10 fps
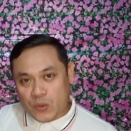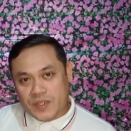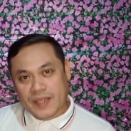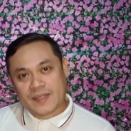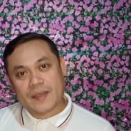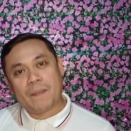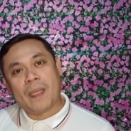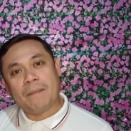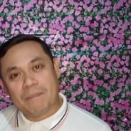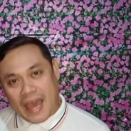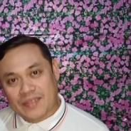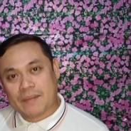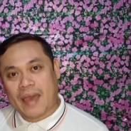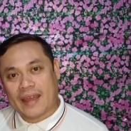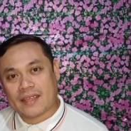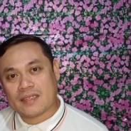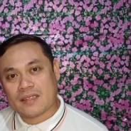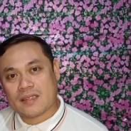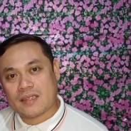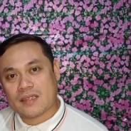uses
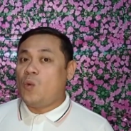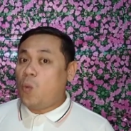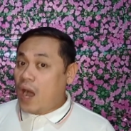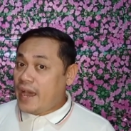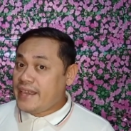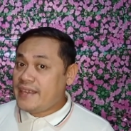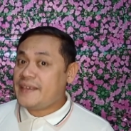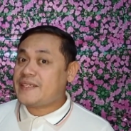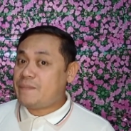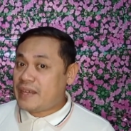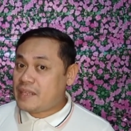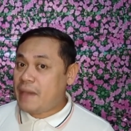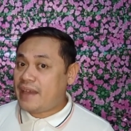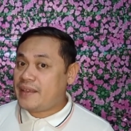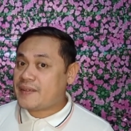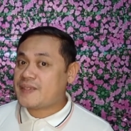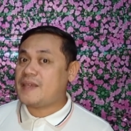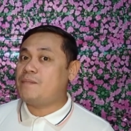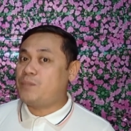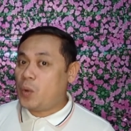mathematics. Why is mathematics